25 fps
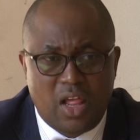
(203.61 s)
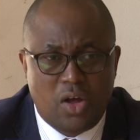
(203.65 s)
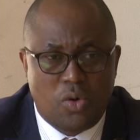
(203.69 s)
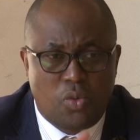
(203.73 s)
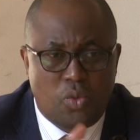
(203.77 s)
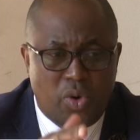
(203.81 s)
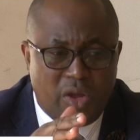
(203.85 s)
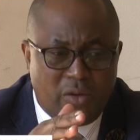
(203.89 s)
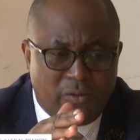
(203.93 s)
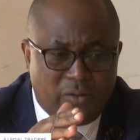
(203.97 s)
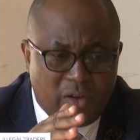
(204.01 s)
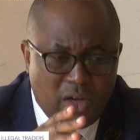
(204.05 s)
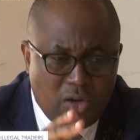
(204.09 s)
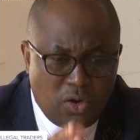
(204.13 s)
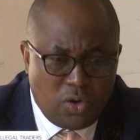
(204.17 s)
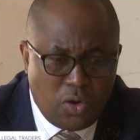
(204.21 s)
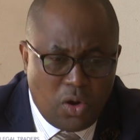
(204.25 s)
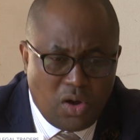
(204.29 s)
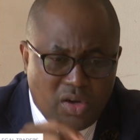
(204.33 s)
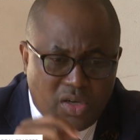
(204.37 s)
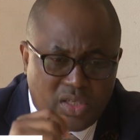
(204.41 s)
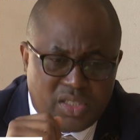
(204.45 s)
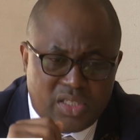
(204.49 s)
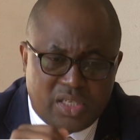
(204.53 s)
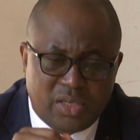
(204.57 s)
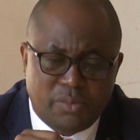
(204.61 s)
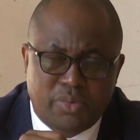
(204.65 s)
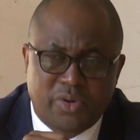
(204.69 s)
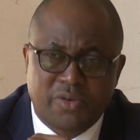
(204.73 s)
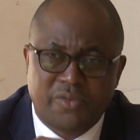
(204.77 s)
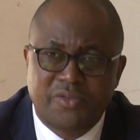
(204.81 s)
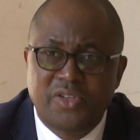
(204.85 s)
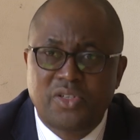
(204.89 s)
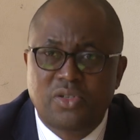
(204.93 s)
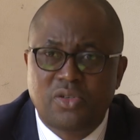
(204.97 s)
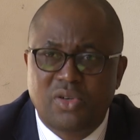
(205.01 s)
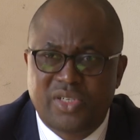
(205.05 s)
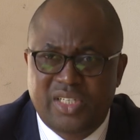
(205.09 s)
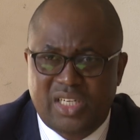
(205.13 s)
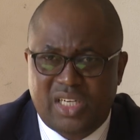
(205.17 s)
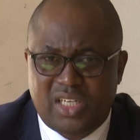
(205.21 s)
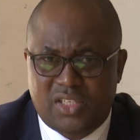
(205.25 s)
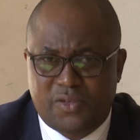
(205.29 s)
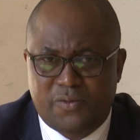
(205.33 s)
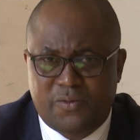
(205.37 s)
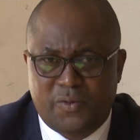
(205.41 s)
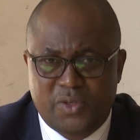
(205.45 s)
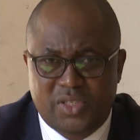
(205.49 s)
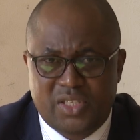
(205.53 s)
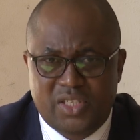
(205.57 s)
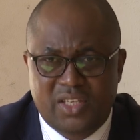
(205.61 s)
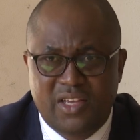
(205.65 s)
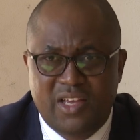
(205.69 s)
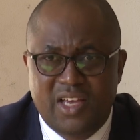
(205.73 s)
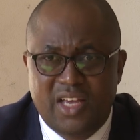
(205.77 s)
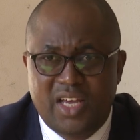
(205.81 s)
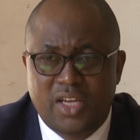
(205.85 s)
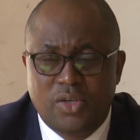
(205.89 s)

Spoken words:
We even launched a provincial task force